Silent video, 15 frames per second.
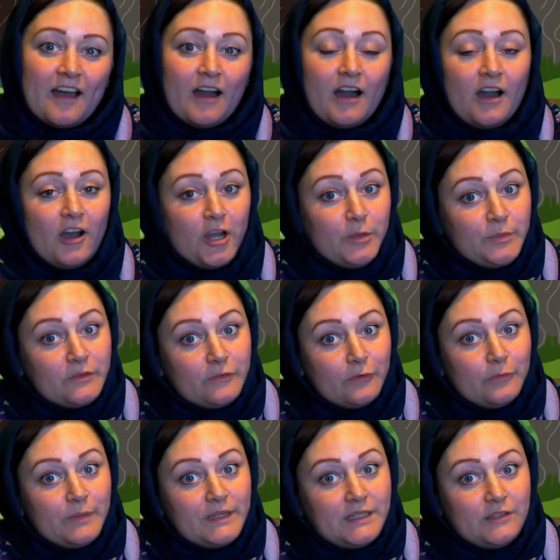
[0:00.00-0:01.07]
I hope you've
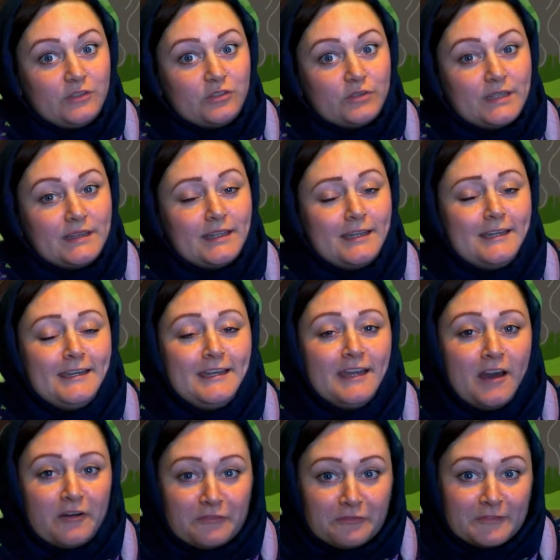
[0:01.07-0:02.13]
all been enjoying the
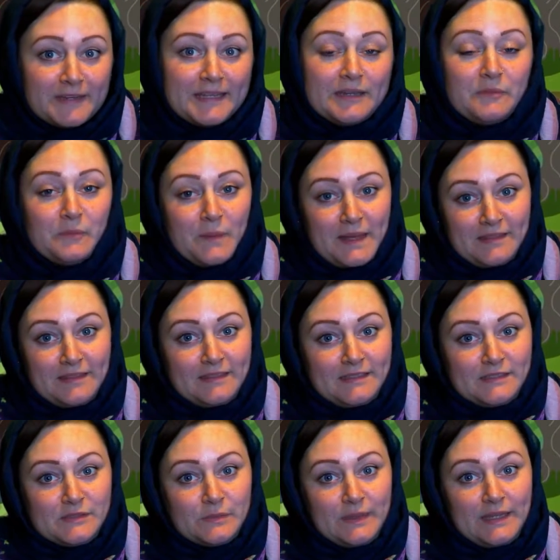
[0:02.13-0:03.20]
lovely weather
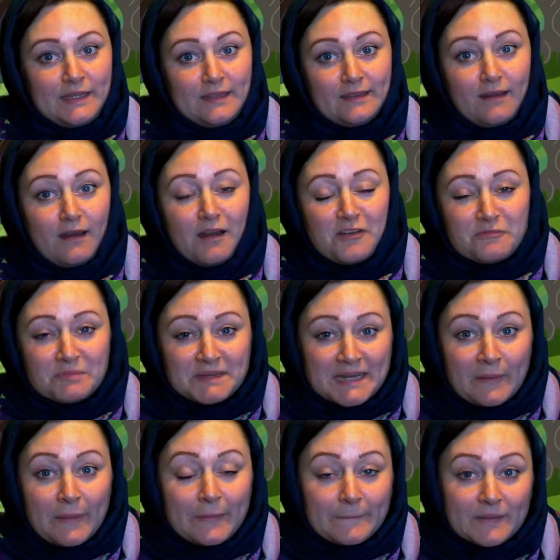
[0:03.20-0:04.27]
this week. I've been
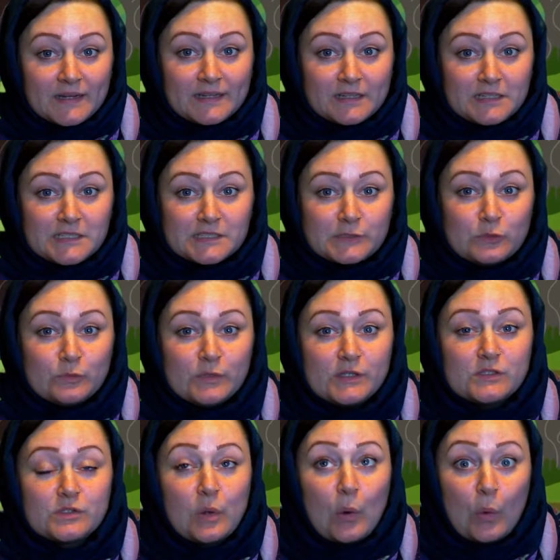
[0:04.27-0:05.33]
out in my garden
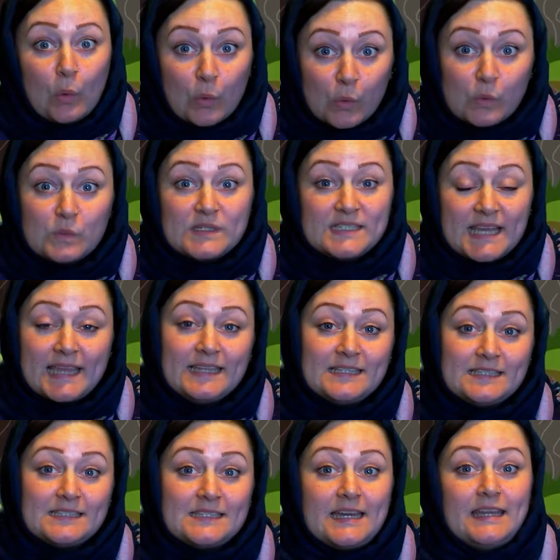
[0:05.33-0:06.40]
almost all day
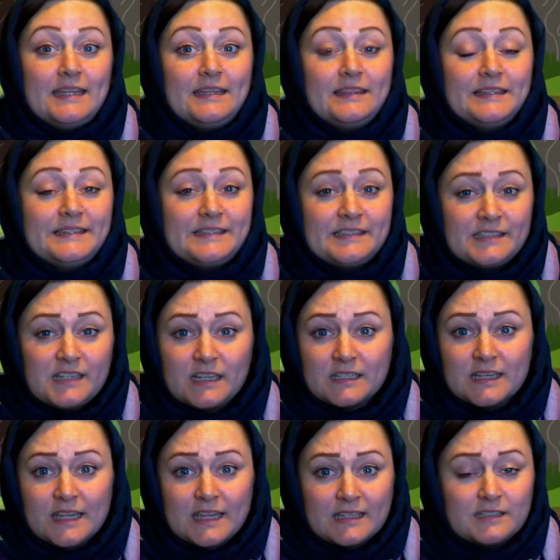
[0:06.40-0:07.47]
today. The
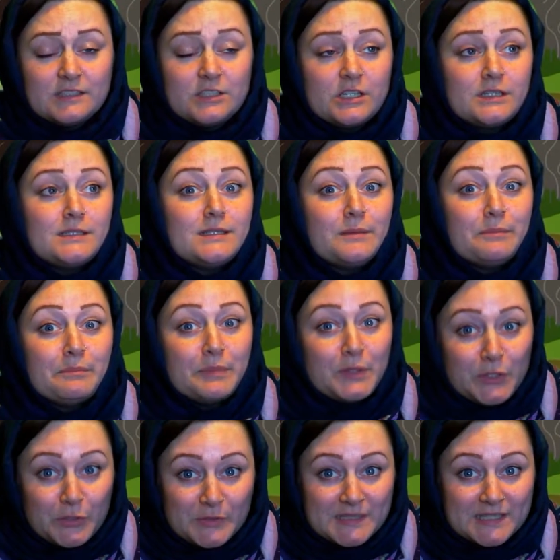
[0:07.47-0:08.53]
sun is just
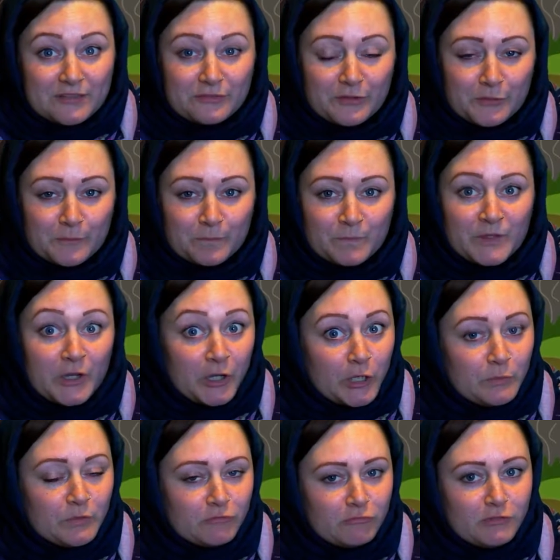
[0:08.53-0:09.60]
beautiful. I
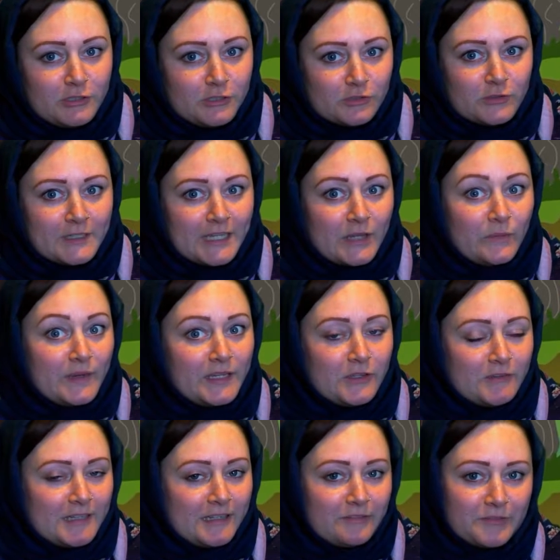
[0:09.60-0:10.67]
hope you're all enjoying it where
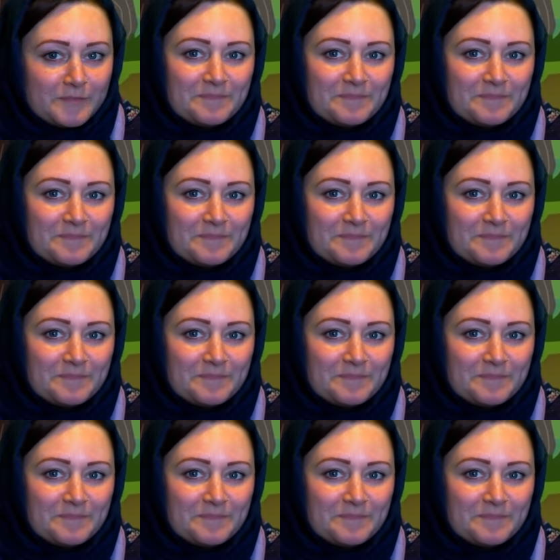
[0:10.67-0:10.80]
you live.